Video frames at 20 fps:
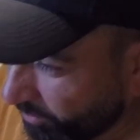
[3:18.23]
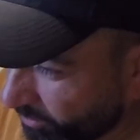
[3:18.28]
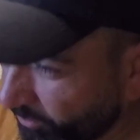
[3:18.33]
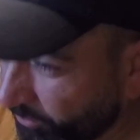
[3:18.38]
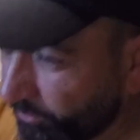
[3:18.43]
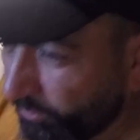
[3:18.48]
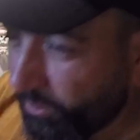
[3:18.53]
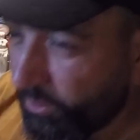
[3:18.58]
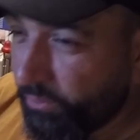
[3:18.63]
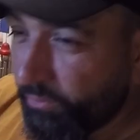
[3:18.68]

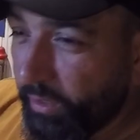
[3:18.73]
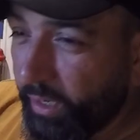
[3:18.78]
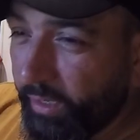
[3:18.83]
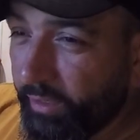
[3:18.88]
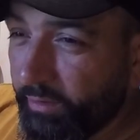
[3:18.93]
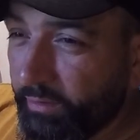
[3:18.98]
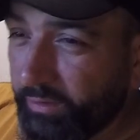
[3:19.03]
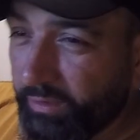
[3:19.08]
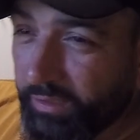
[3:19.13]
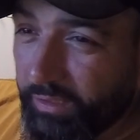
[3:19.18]

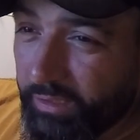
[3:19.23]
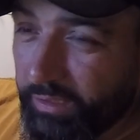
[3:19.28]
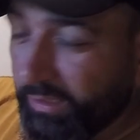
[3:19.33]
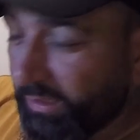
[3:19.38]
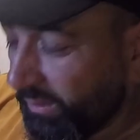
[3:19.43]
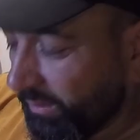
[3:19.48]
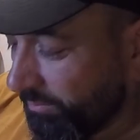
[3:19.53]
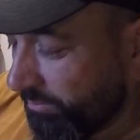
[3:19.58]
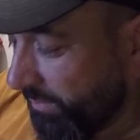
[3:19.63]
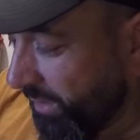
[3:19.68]
refrigerate it
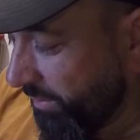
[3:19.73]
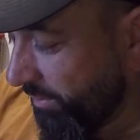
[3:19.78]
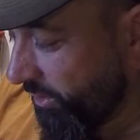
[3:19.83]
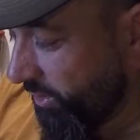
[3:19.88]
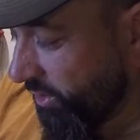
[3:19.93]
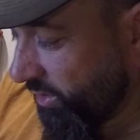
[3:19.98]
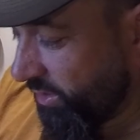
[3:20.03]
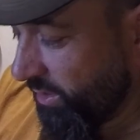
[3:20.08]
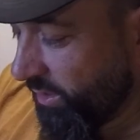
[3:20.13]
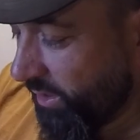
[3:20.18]
maybe
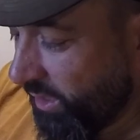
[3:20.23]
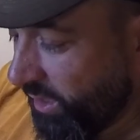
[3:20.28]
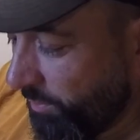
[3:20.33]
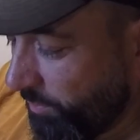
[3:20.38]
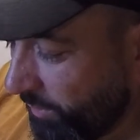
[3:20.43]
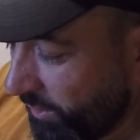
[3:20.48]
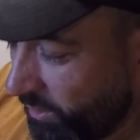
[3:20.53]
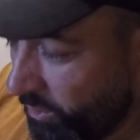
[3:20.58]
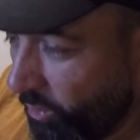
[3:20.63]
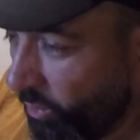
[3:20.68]
just to keep
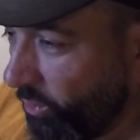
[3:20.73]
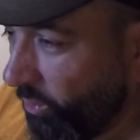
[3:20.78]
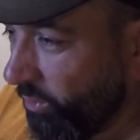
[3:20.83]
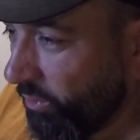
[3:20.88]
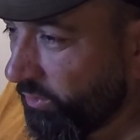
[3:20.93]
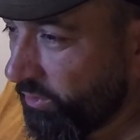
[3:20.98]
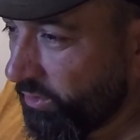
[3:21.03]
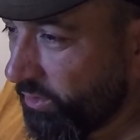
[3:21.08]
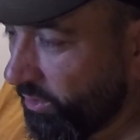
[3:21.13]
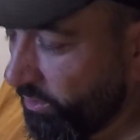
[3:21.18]
it
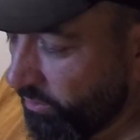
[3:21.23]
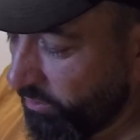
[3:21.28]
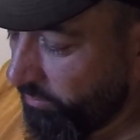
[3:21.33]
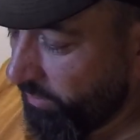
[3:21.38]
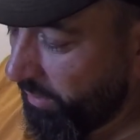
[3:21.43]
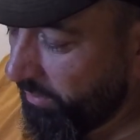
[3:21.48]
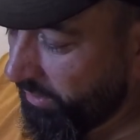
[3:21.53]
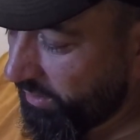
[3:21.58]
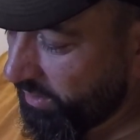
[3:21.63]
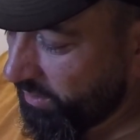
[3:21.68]
cold, so
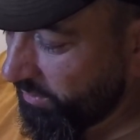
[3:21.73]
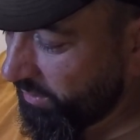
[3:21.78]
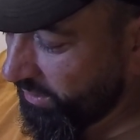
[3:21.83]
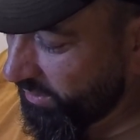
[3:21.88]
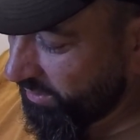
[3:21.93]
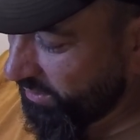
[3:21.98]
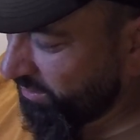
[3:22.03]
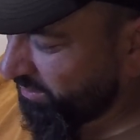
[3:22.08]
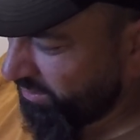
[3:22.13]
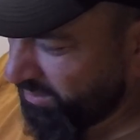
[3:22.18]
maybe some of
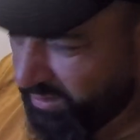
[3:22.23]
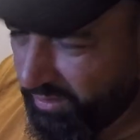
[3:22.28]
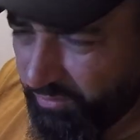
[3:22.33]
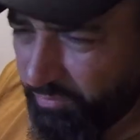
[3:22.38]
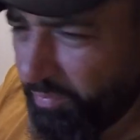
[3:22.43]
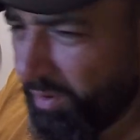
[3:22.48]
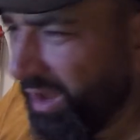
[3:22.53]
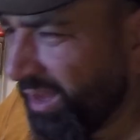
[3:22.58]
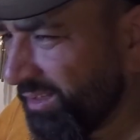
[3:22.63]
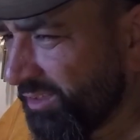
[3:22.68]
this other
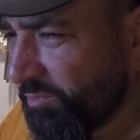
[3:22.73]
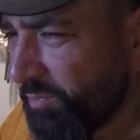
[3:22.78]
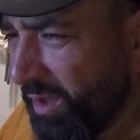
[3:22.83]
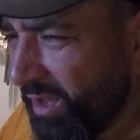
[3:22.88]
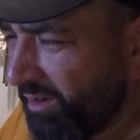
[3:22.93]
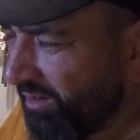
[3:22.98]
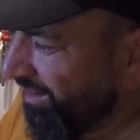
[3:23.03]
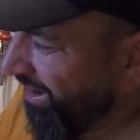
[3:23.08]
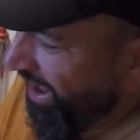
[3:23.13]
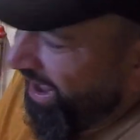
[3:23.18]
stuff bonds better.